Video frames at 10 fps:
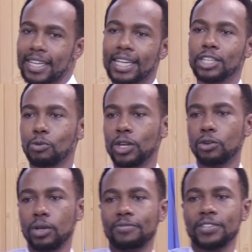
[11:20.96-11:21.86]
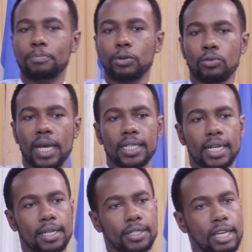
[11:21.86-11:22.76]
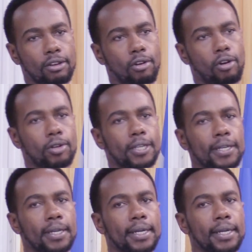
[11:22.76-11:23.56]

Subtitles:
That is when you lift up your right hand and say, Lord,